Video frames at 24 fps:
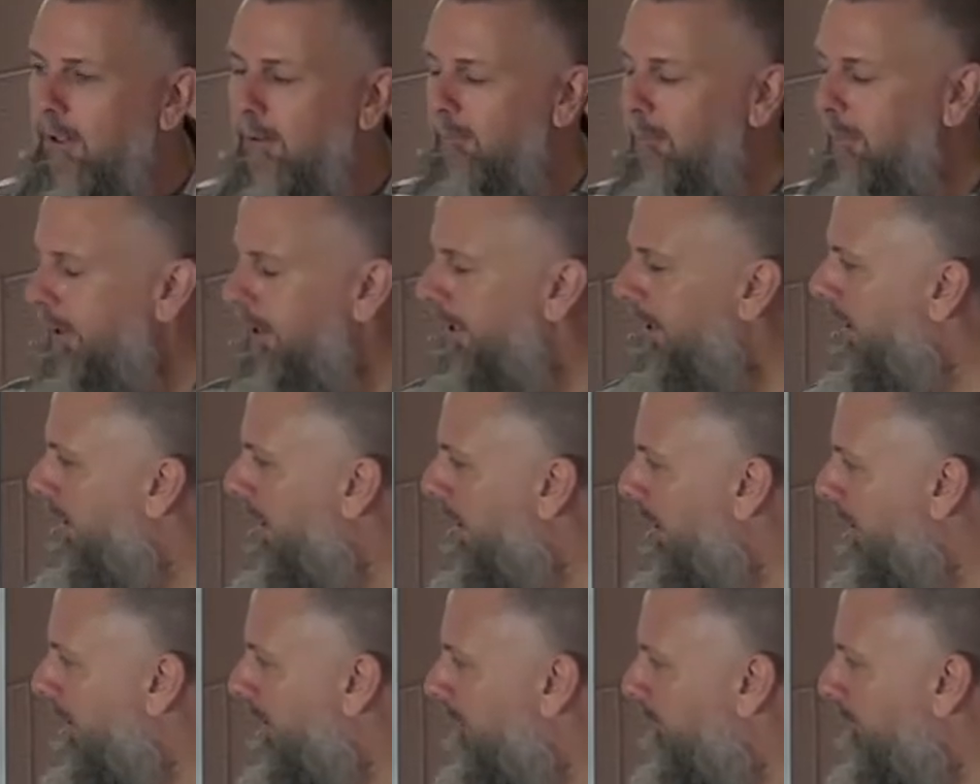But,
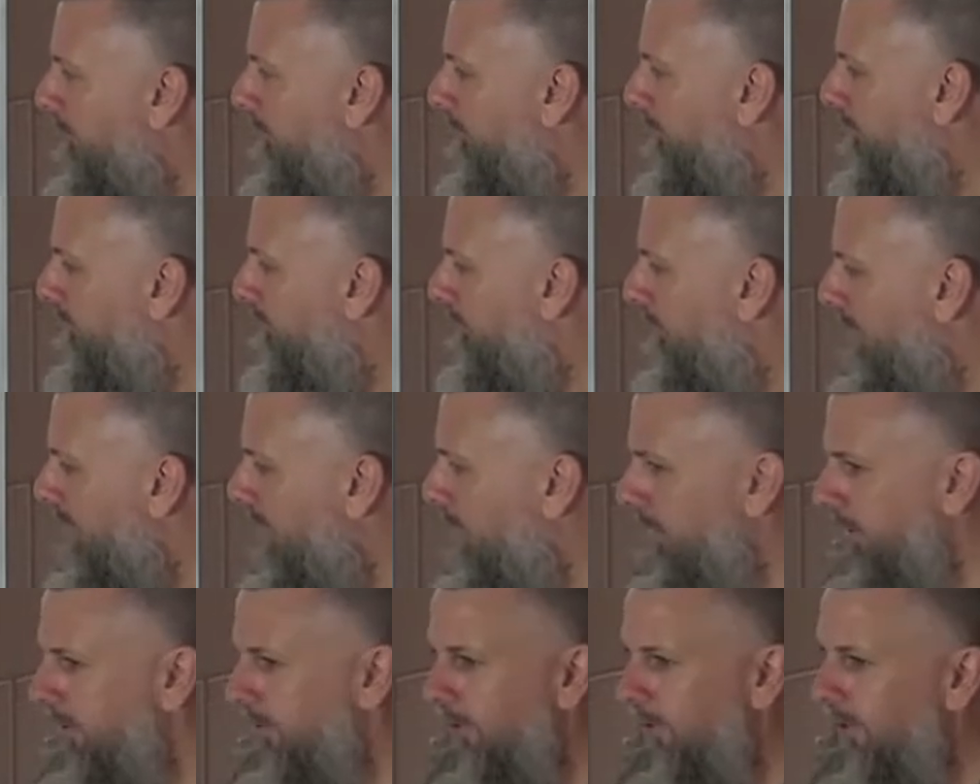you
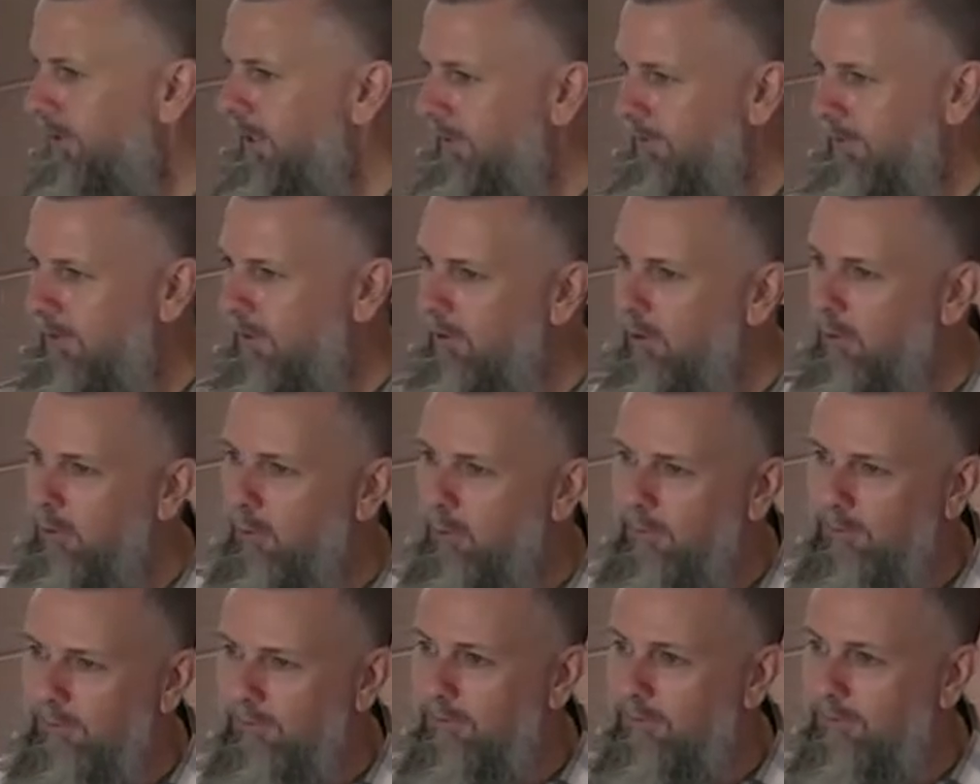know, these are things that you don't
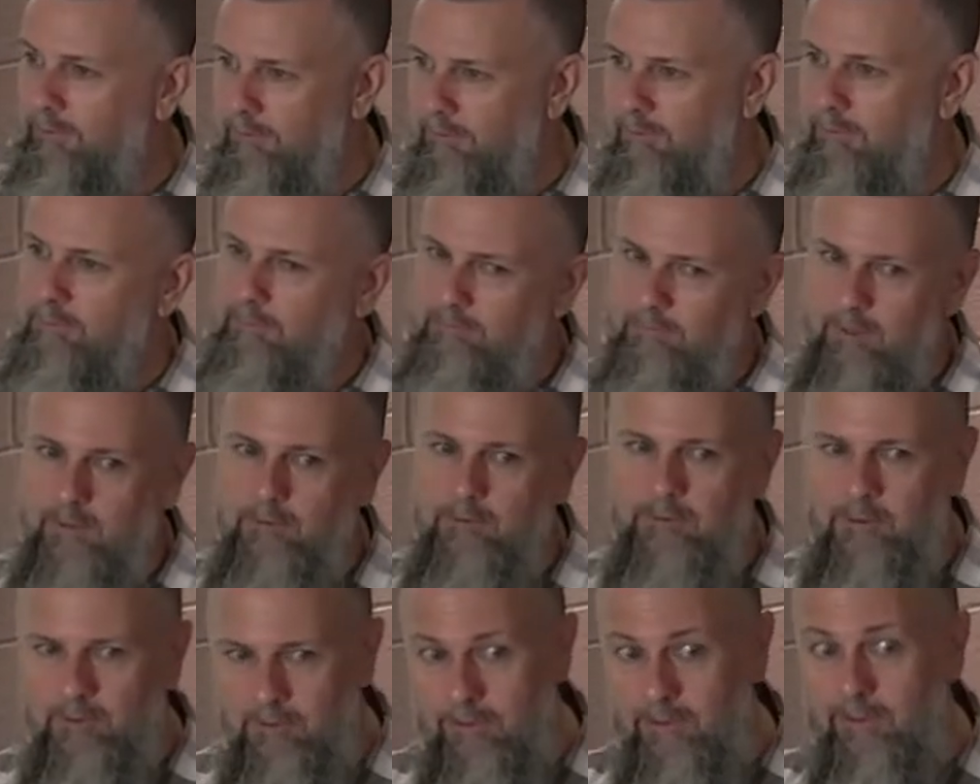always
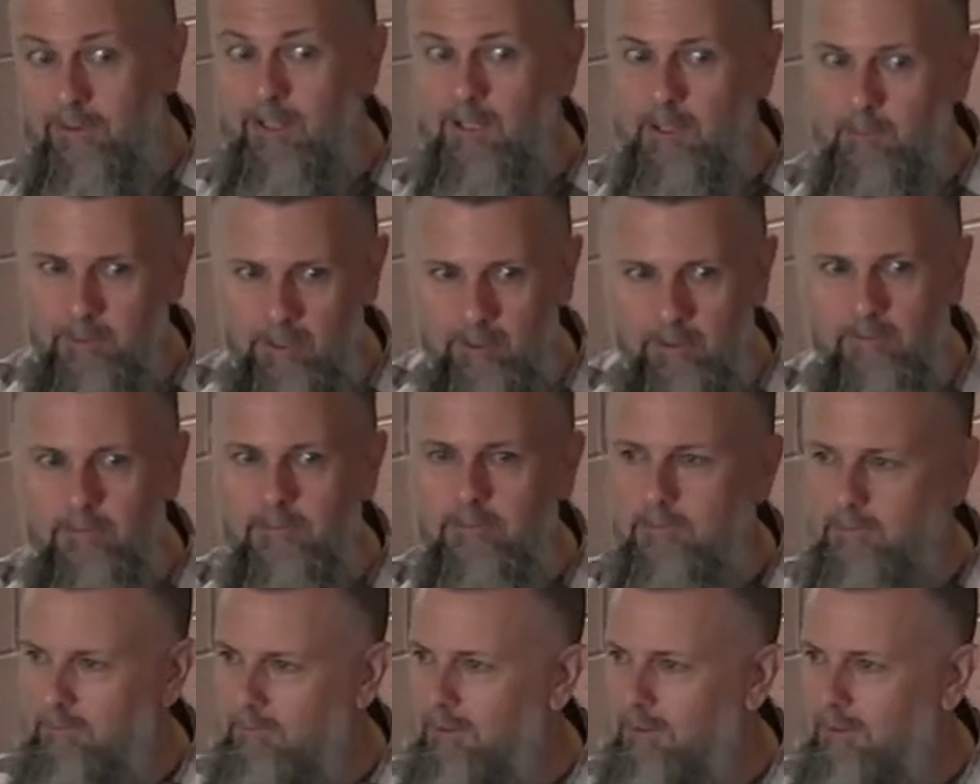necessarily think about.